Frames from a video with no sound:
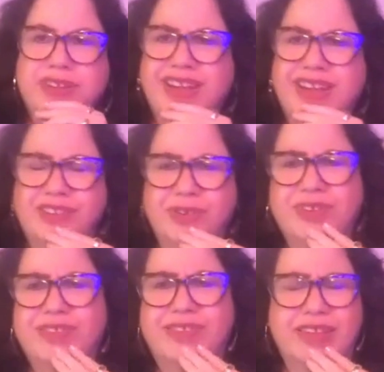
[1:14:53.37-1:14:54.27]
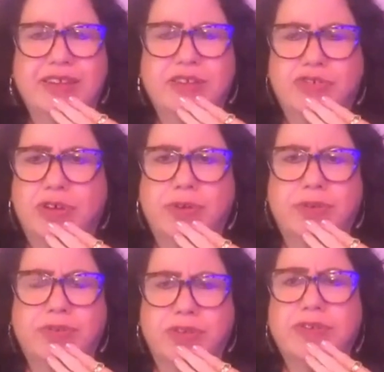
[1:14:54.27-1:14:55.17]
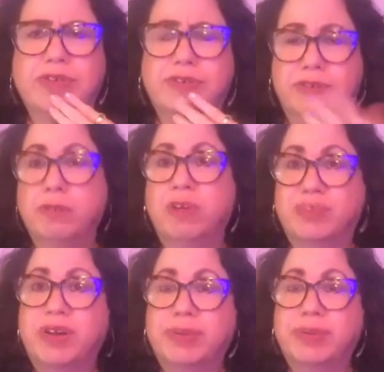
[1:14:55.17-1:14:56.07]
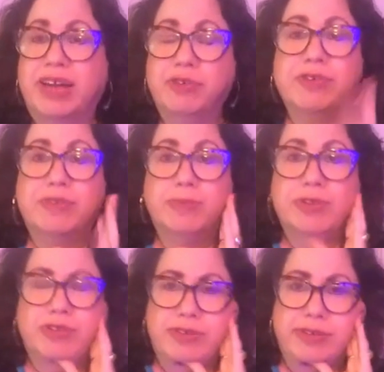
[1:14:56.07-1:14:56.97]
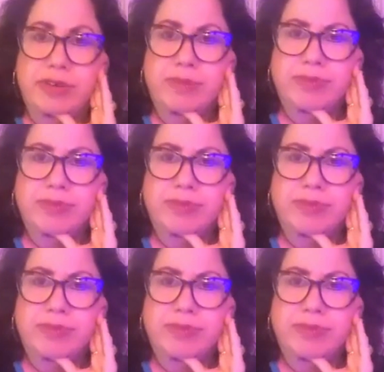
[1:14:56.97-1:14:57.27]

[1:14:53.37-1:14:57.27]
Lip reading: at too to see shows. Because Once Upon a Mattress, which is